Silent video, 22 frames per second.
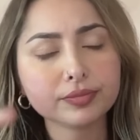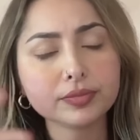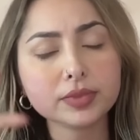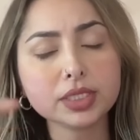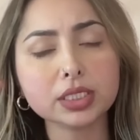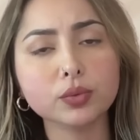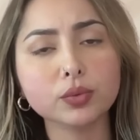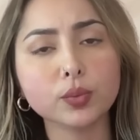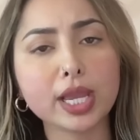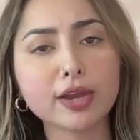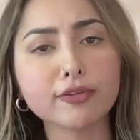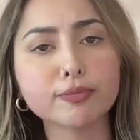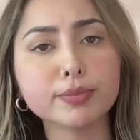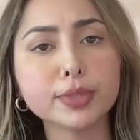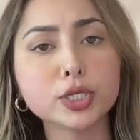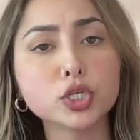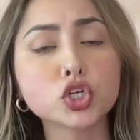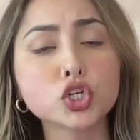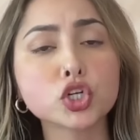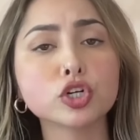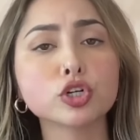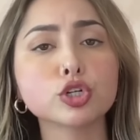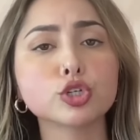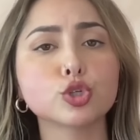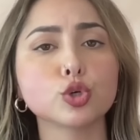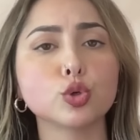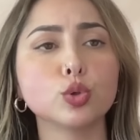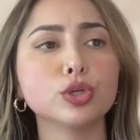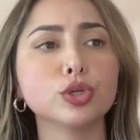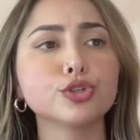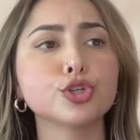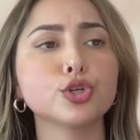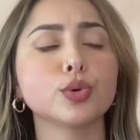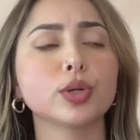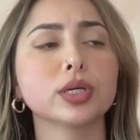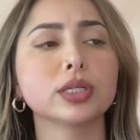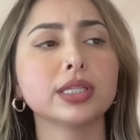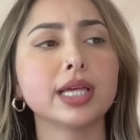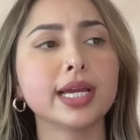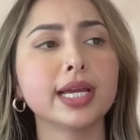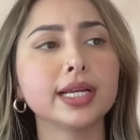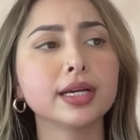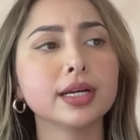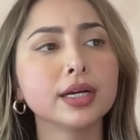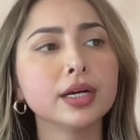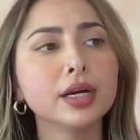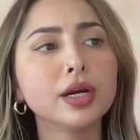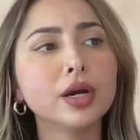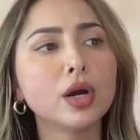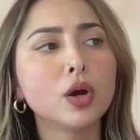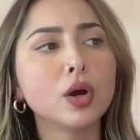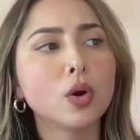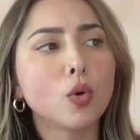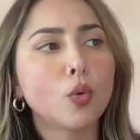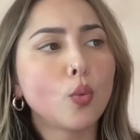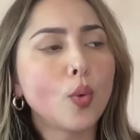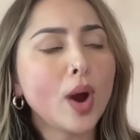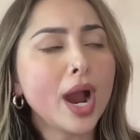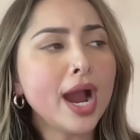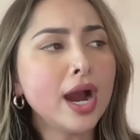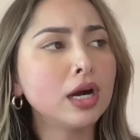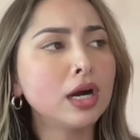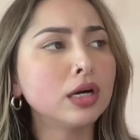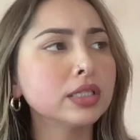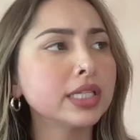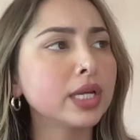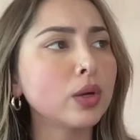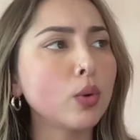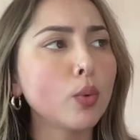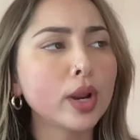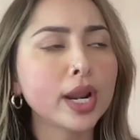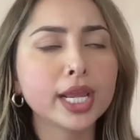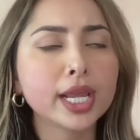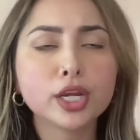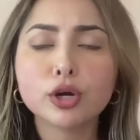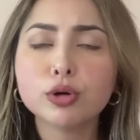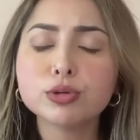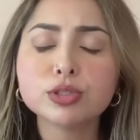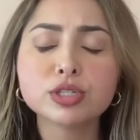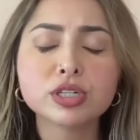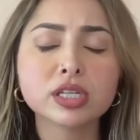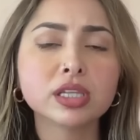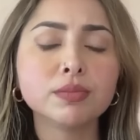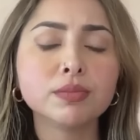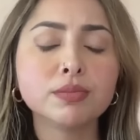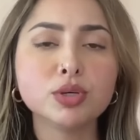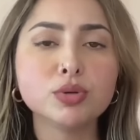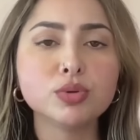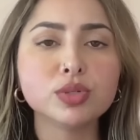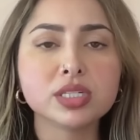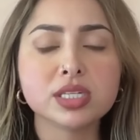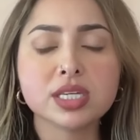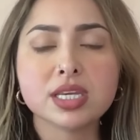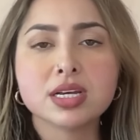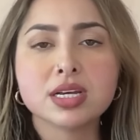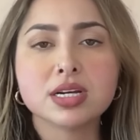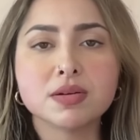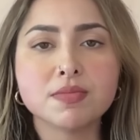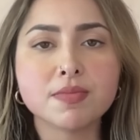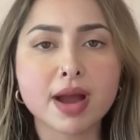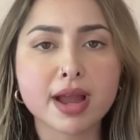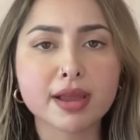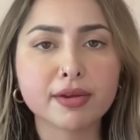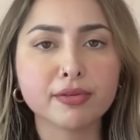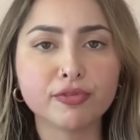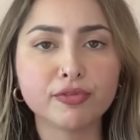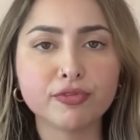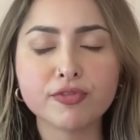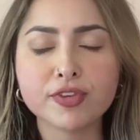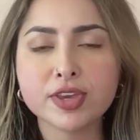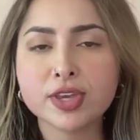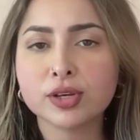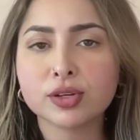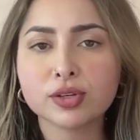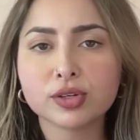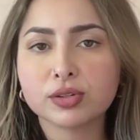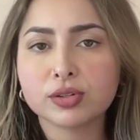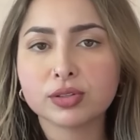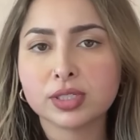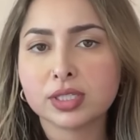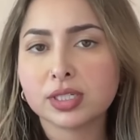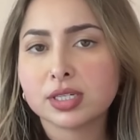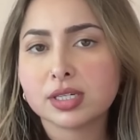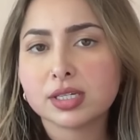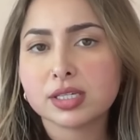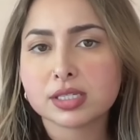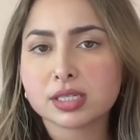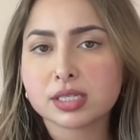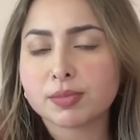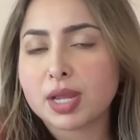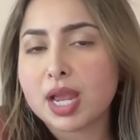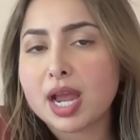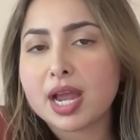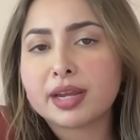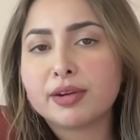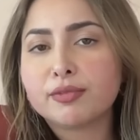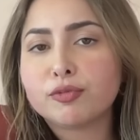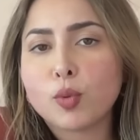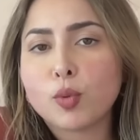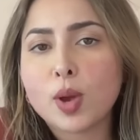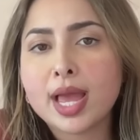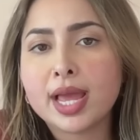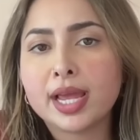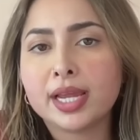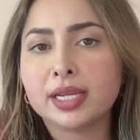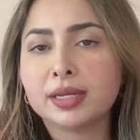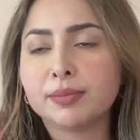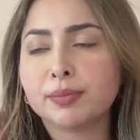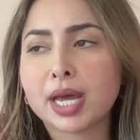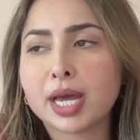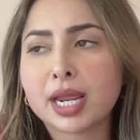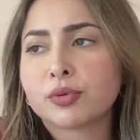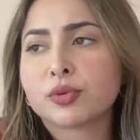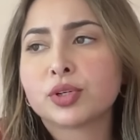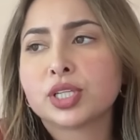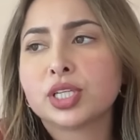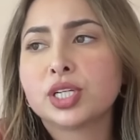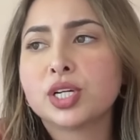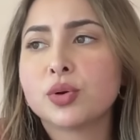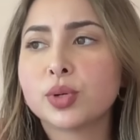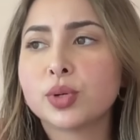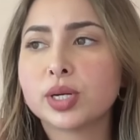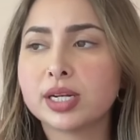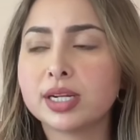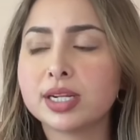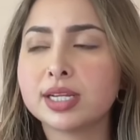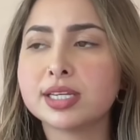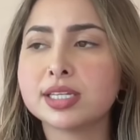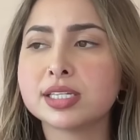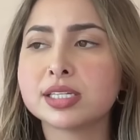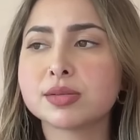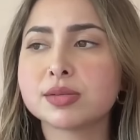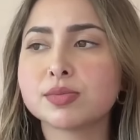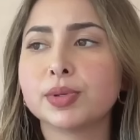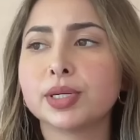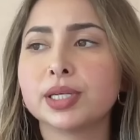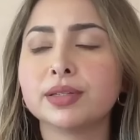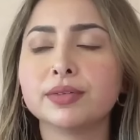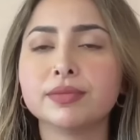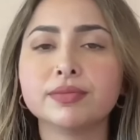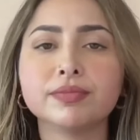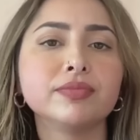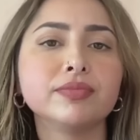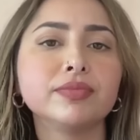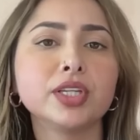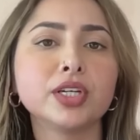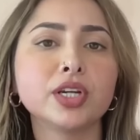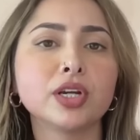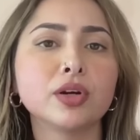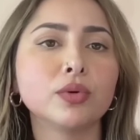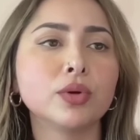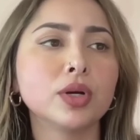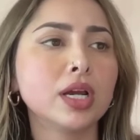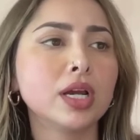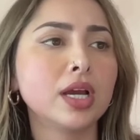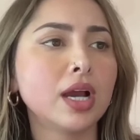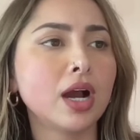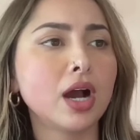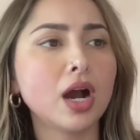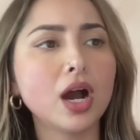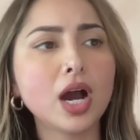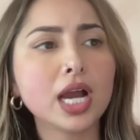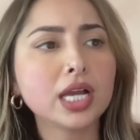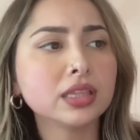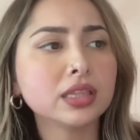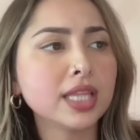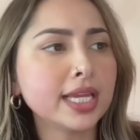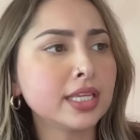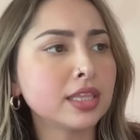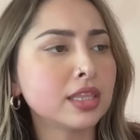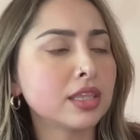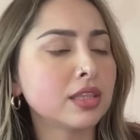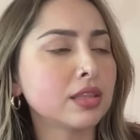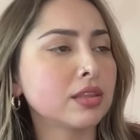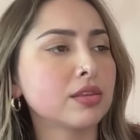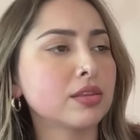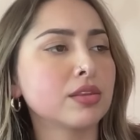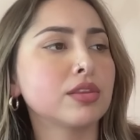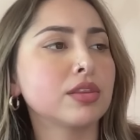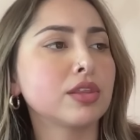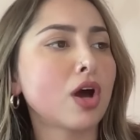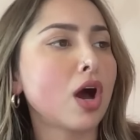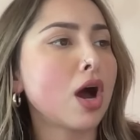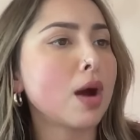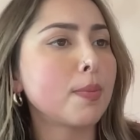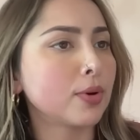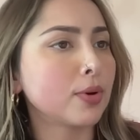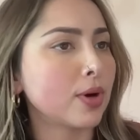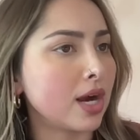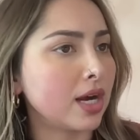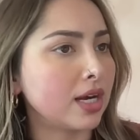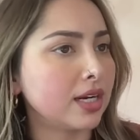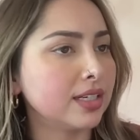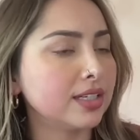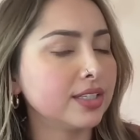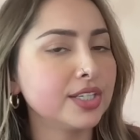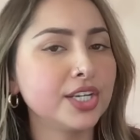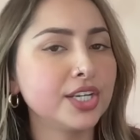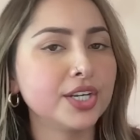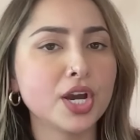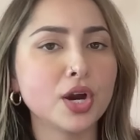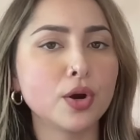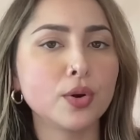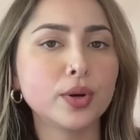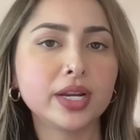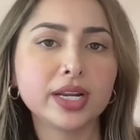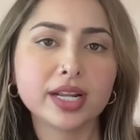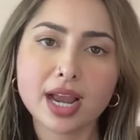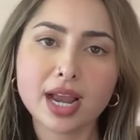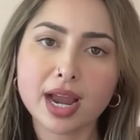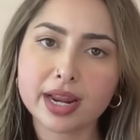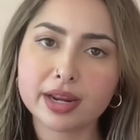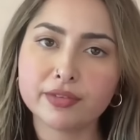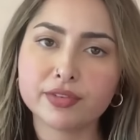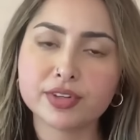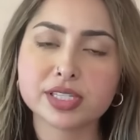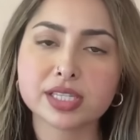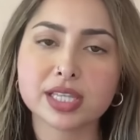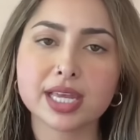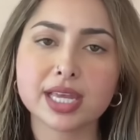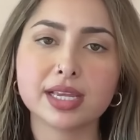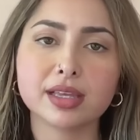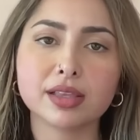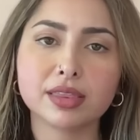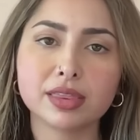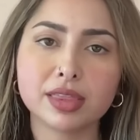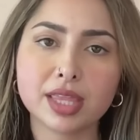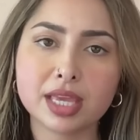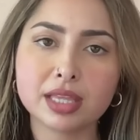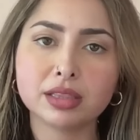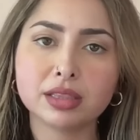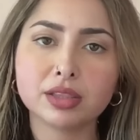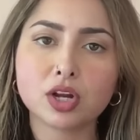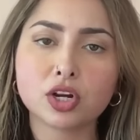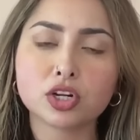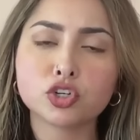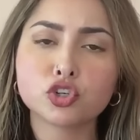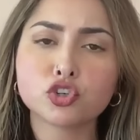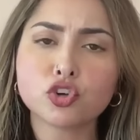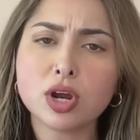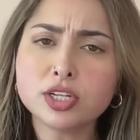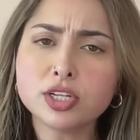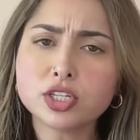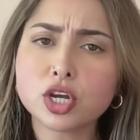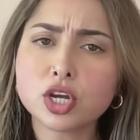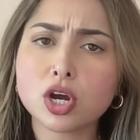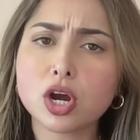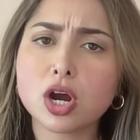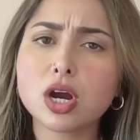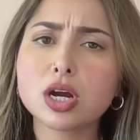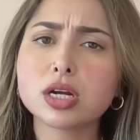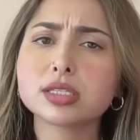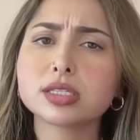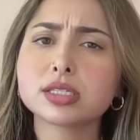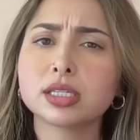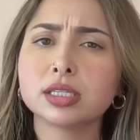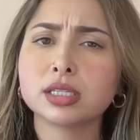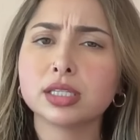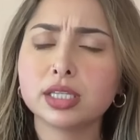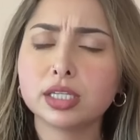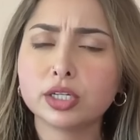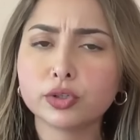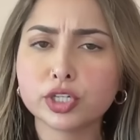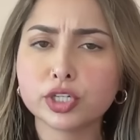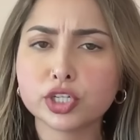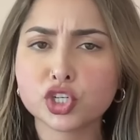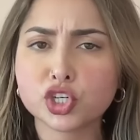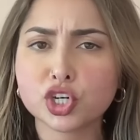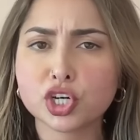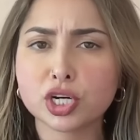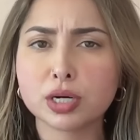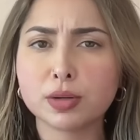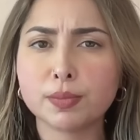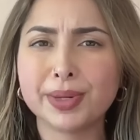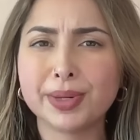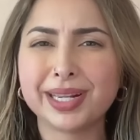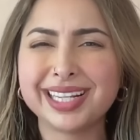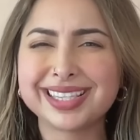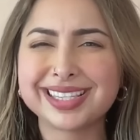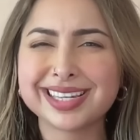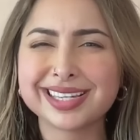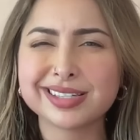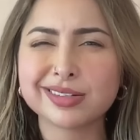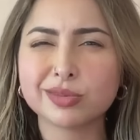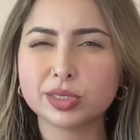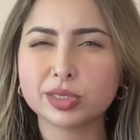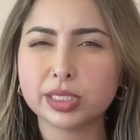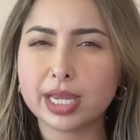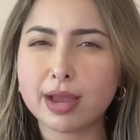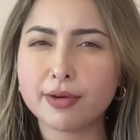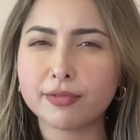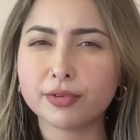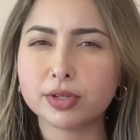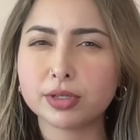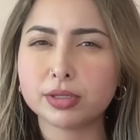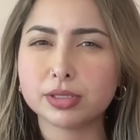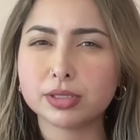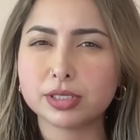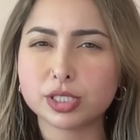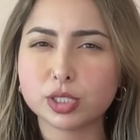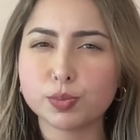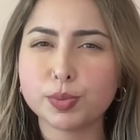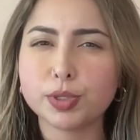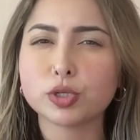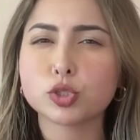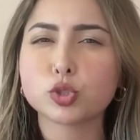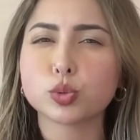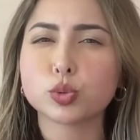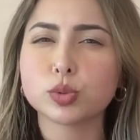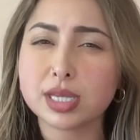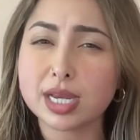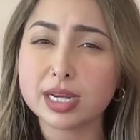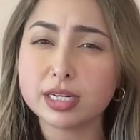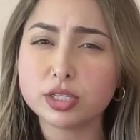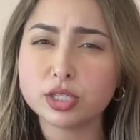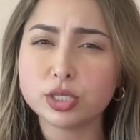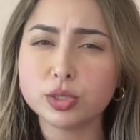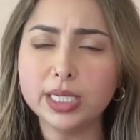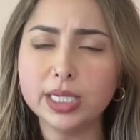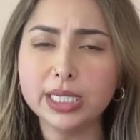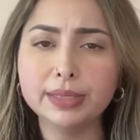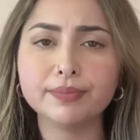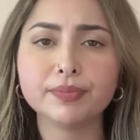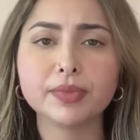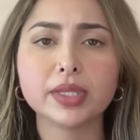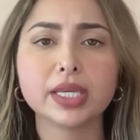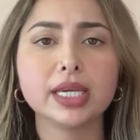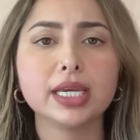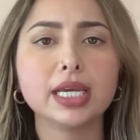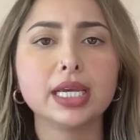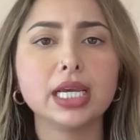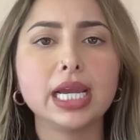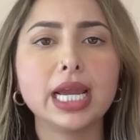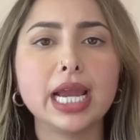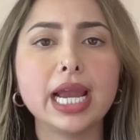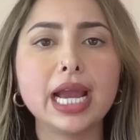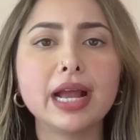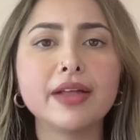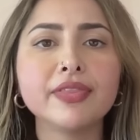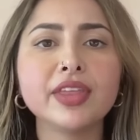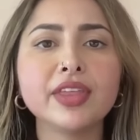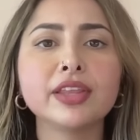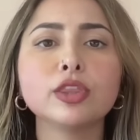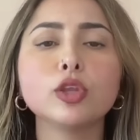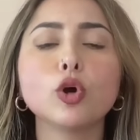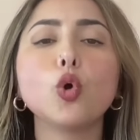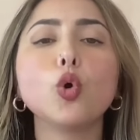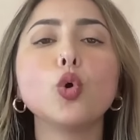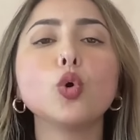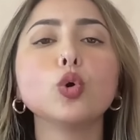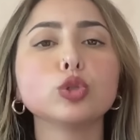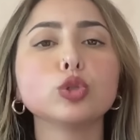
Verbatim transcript: We have mature souls who are like, wow, like when I go to the museum, I feel some kind of way, but I don't really know what it is, mm-hmm. But you know, oh, I like the, the, opera, you know, and it kind of is like they are drawn to arts and literature, but it doesn't really have a spiritual side to it. Mm-hmm. And then the old